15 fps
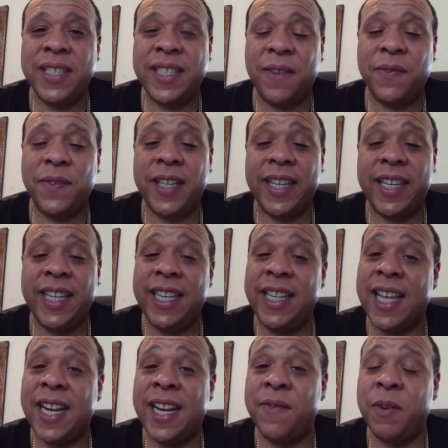Definitely a key
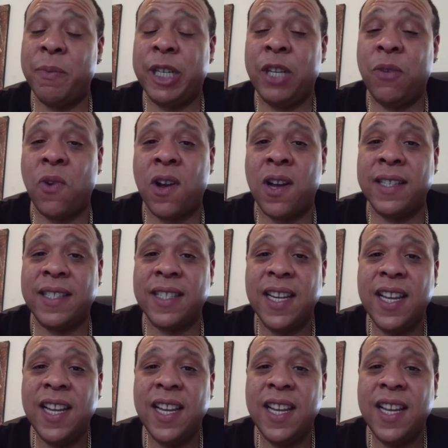that everybody wants.